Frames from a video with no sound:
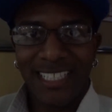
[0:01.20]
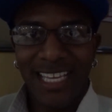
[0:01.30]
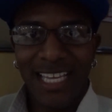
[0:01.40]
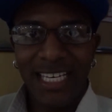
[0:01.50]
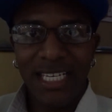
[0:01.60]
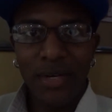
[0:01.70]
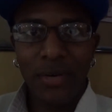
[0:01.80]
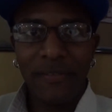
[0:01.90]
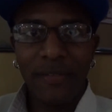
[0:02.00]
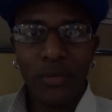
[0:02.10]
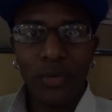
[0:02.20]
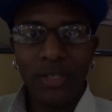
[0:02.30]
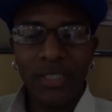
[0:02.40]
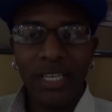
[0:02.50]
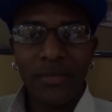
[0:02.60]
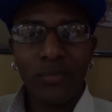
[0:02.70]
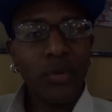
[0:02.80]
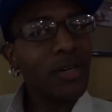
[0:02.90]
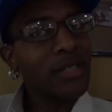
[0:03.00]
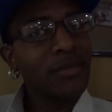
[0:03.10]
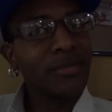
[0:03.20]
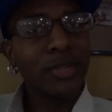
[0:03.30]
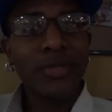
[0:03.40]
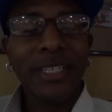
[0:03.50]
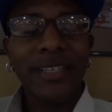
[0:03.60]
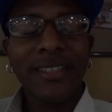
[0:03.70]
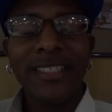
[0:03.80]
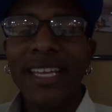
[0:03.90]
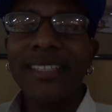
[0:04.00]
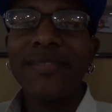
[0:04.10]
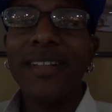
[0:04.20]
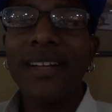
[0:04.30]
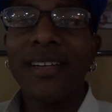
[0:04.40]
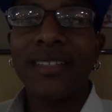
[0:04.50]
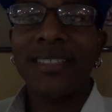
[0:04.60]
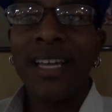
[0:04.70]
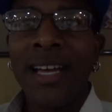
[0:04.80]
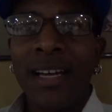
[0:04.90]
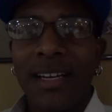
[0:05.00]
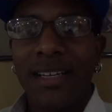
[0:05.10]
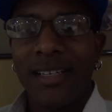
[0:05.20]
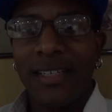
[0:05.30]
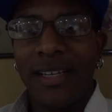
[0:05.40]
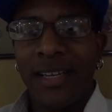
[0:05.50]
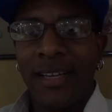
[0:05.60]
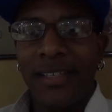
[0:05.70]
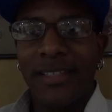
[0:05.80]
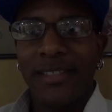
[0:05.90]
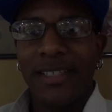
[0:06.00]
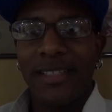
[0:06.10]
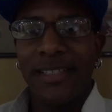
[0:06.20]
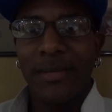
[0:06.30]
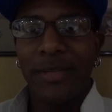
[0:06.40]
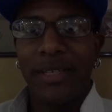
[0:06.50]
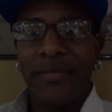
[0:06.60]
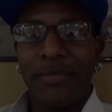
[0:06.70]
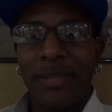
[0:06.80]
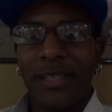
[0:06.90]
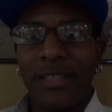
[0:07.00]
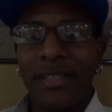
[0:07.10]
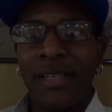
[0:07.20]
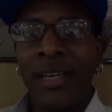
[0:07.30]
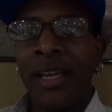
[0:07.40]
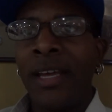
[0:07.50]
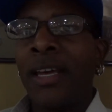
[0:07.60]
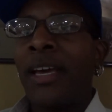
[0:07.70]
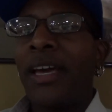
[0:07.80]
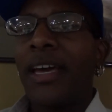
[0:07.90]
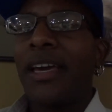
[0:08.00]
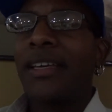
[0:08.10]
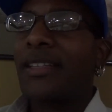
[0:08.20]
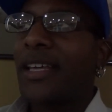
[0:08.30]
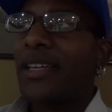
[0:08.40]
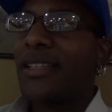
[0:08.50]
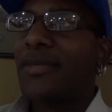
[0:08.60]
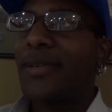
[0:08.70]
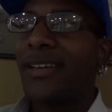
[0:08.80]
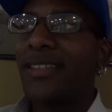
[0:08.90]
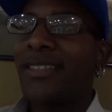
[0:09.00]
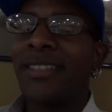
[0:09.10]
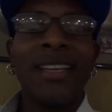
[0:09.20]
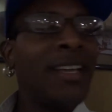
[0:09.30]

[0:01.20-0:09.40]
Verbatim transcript: Hello everyone and welcome to Darius Has Vlogs. Uh, as you can see, I'm in a different place, and that is because